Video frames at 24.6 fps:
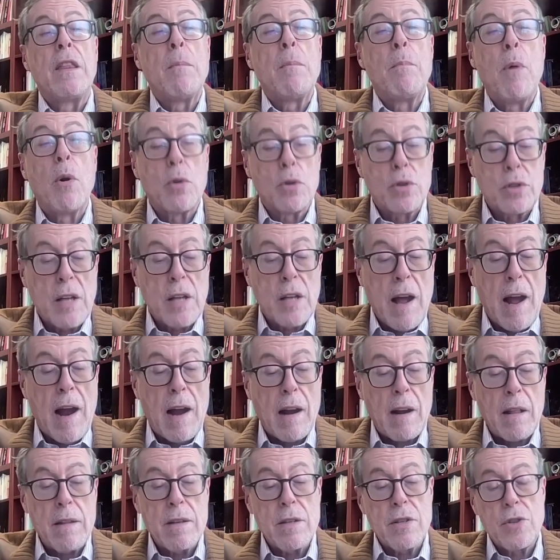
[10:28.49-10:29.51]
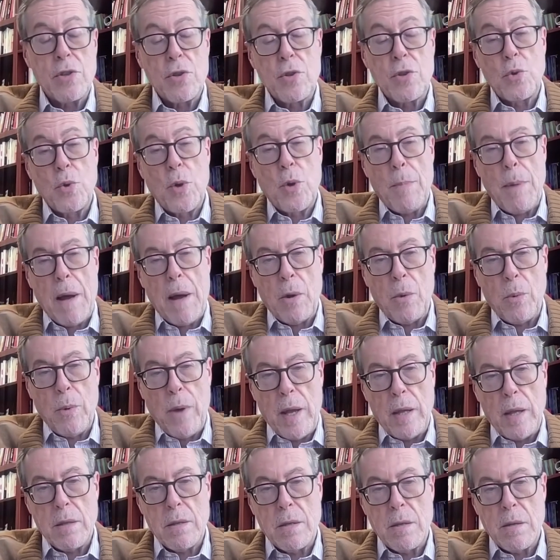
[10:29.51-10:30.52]
most hardest to
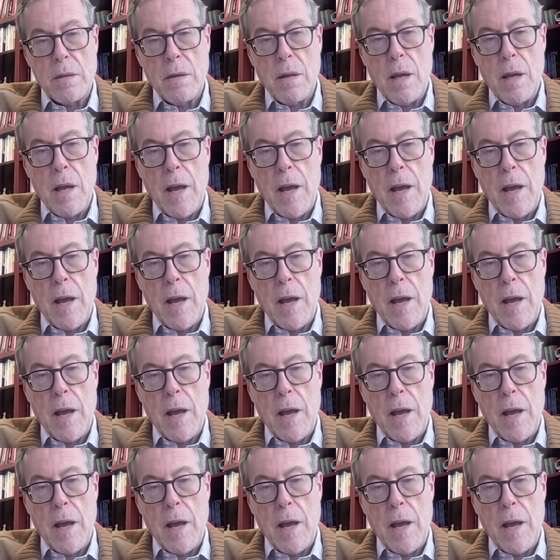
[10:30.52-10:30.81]
evaluate.